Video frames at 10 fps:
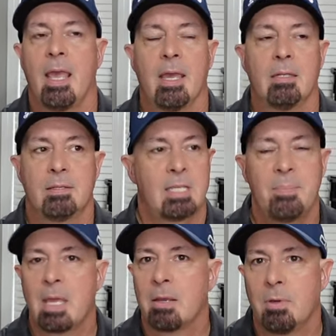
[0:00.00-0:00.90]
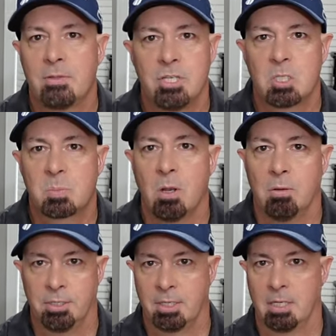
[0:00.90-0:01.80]
And same thing with GS
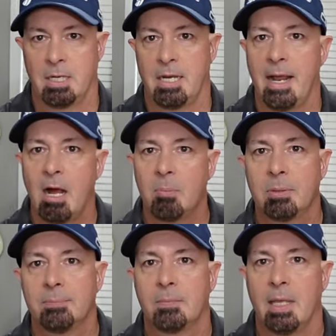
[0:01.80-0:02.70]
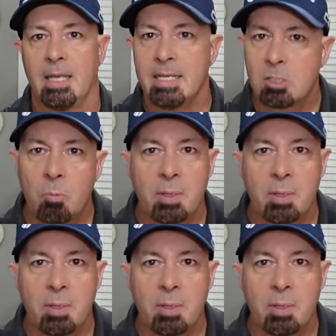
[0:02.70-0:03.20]
Pro, you're gonna need help. It is